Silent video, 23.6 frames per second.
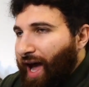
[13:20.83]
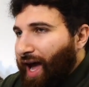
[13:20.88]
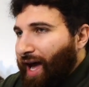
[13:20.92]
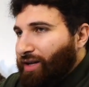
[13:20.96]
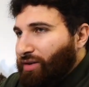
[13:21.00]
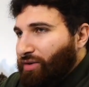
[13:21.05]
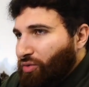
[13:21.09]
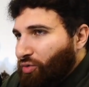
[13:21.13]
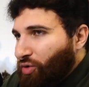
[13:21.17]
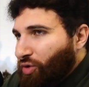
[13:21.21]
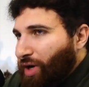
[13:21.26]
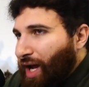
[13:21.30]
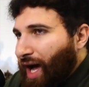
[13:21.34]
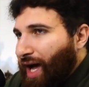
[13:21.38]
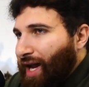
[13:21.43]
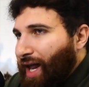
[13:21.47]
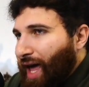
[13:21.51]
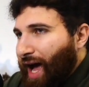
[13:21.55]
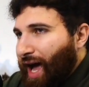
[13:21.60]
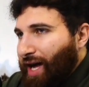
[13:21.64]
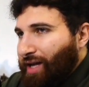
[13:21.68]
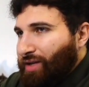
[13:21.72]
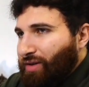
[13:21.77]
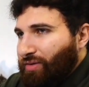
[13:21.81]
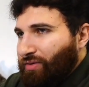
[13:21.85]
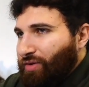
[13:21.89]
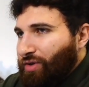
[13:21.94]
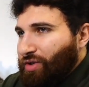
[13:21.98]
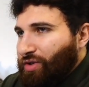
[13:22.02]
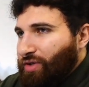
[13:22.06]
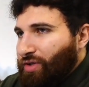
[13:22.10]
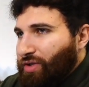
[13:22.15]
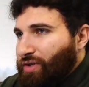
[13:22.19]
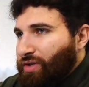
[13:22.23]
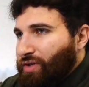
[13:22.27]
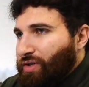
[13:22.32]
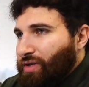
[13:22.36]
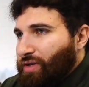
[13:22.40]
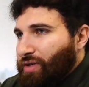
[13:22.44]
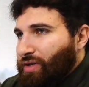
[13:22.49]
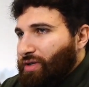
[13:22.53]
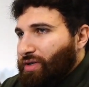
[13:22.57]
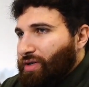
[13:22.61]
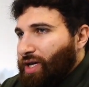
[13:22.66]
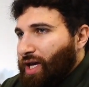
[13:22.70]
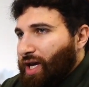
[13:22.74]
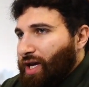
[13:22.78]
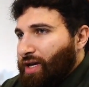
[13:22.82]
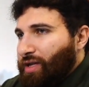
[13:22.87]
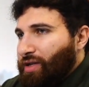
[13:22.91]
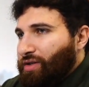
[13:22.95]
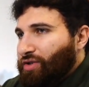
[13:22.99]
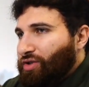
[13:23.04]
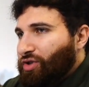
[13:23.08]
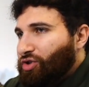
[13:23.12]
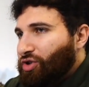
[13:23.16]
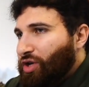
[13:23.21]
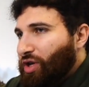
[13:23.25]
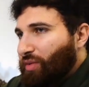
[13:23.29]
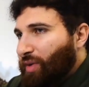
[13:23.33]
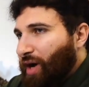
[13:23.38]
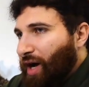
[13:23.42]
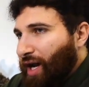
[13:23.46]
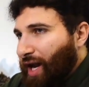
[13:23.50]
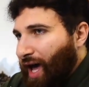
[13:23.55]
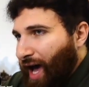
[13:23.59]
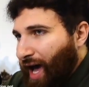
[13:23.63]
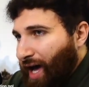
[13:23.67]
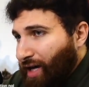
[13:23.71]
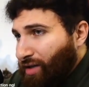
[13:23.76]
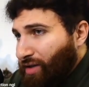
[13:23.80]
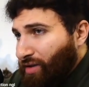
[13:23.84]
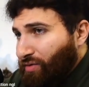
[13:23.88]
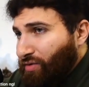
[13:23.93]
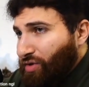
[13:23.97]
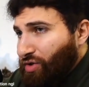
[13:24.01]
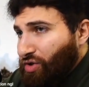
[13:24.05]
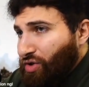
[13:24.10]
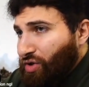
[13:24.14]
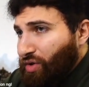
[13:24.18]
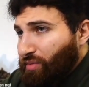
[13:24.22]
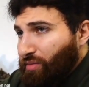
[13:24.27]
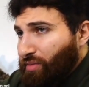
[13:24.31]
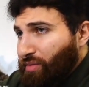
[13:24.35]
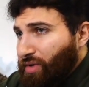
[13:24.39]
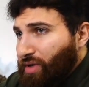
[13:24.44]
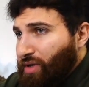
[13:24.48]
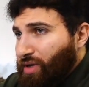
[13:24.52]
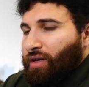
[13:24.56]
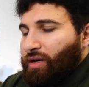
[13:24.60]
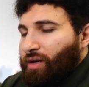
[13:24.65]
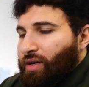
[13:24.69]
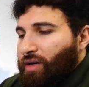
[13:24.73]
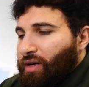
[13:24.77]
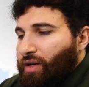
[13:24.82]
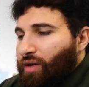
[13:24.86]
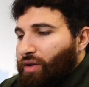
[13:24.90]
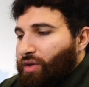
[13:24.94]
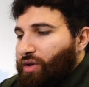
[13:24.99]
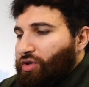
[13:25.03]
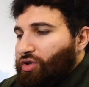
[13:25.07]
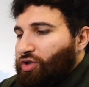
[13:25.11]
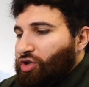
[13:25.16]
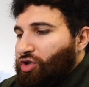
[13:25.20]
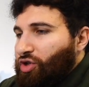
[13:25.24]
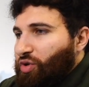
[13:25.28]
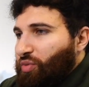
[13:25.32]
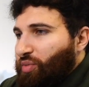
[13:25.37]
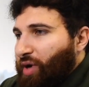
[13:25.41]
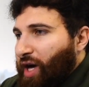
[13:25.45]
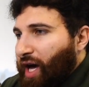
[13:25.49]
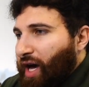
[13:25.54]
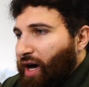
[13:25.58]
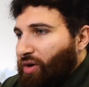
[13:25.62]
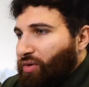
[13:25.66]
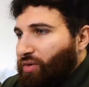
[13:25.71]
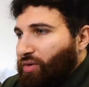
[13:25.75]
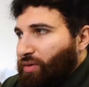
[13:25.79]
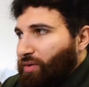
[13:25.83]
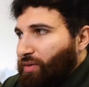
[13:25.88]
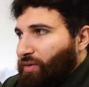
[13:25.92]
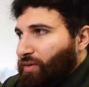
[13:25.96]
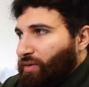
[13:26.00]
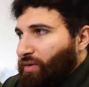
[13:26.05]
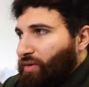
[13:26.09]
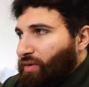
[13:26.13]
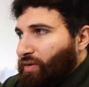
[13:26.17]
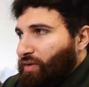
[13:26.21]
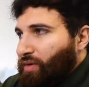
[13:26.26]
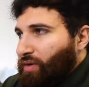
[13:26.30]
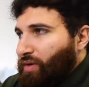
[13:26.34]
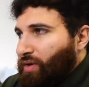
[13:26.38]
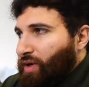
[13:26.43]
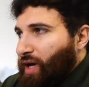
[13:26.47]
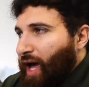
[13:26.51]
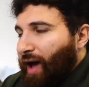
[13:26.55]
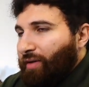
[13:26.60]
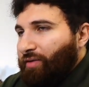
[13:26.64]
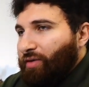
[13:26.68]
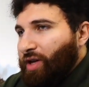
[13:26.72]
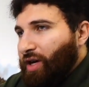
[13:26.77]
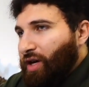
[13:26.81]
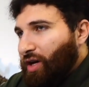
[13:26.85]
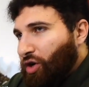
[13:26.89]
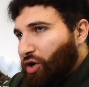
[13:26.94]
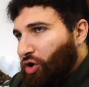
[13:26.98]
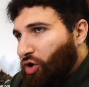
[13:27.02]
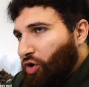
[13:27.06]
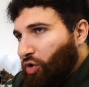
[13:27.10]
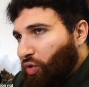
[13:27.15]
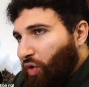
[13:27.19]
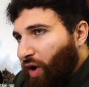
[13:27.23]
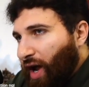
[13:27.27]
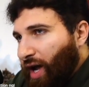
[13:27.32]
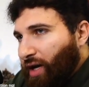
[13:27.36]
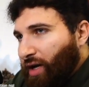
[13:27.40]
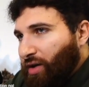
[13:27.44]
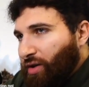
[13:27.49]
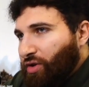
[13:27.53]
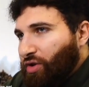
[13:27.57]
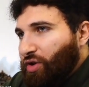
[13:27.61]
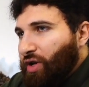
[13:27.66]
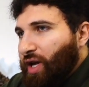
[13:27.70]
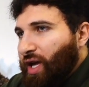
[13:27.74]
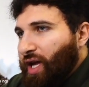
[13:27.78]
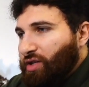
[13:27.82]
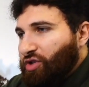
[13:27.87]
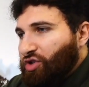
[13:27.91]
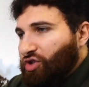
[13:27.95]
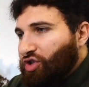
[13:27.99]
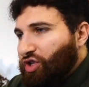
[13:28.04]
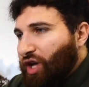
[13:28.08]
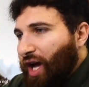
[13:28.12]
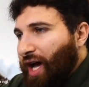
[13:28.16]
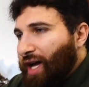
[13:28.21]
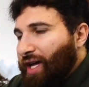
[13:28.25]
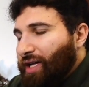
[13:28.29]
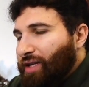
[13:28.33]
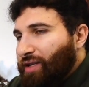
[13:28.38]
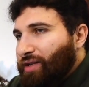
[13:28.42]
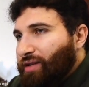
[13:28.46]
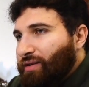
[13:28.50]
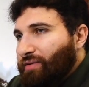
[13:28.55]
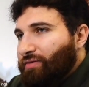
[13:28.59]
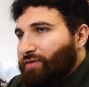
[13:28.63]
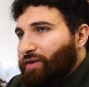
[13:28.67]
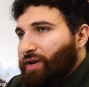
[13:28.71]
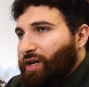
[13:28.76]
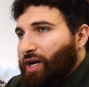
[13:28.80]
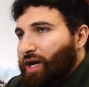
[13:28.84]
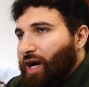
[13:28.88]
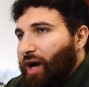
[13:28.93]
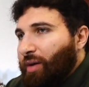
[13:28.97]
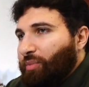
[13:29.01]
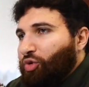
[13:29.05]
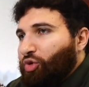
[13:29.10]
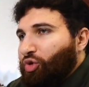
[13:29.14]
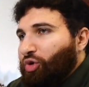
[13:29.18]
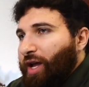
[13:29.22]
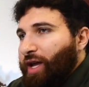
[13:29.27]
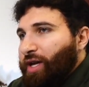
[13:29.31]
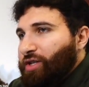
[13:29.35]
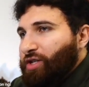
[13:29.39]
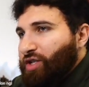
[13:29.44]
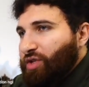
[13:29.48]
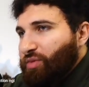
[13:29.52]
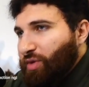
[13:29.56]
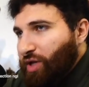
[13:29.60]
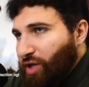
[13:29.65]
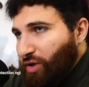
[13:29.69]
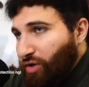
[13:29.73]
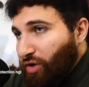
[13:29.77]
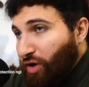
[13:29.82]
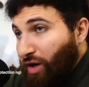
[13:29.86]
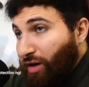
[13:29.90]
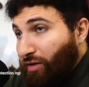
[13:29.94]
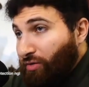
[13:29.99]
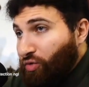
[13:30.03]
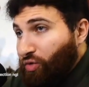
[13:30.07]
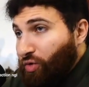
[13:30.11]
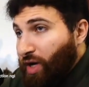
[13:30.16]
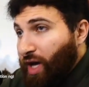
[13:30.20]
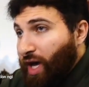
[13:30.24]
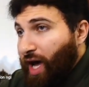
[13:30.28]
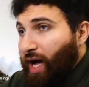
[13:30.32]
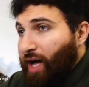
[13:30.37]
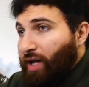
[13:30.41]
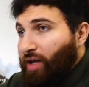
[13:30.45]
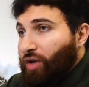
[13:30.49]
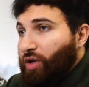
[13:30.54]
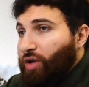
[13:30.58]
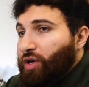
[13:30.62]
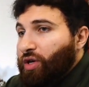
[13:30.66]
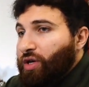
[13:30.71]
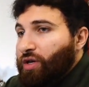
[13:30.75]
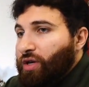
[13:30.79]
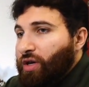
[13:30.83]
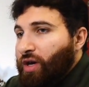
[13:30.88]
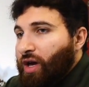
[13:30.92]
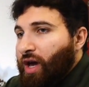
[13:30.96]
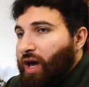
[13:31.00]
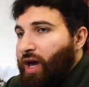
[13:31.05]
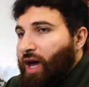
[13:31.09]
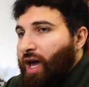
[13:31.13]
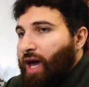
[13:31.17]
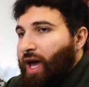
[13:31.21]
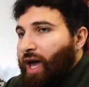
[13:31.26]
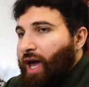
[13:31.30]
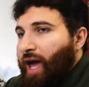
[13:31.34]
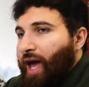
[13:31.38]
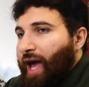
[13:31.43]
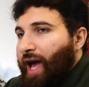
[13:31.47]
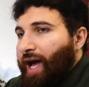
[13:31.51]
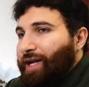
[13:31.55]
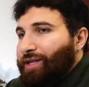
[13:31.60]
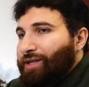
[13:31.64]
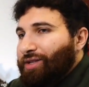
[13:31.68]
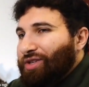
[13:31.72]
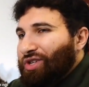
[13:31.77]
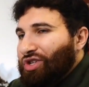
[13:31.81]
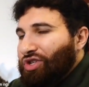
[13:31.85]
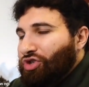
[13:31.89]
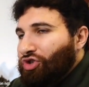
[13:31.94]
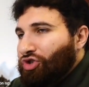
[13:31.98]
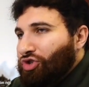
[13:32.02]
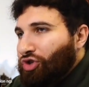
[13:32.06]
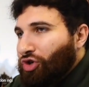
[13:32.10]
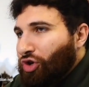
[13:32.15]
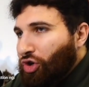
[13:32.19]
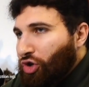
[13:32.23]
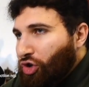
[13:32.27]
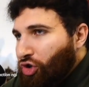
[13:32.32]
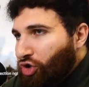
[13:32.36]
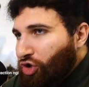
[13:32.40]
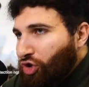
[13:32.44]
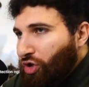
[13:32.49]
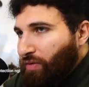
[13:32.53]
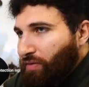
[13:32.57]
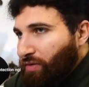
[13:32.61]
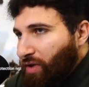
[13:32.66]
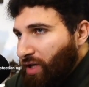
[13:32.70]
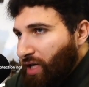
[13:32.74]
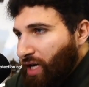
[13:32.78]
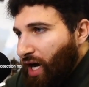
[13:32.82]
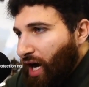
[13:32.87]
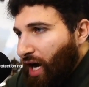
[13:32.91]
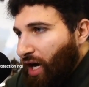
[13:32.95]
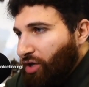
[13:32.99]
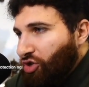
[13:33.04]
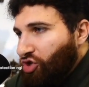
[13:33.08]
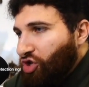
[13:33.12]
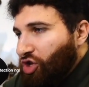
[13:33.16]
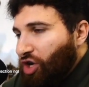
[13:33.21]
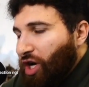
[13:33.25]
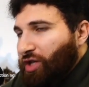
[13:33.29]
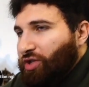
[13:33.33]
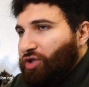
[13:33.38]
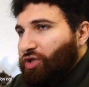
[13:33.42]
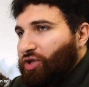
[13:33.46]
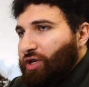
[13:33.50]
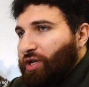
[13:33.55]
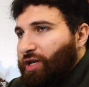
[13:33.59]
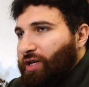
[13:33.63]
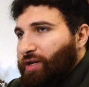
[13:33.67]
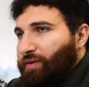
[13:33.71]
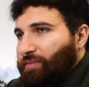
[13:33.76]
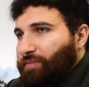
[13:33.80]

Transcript: We're not activists. Okay, this isn't about activism. This is about having a correct and scientific appraisement of reality and discursively adjusting.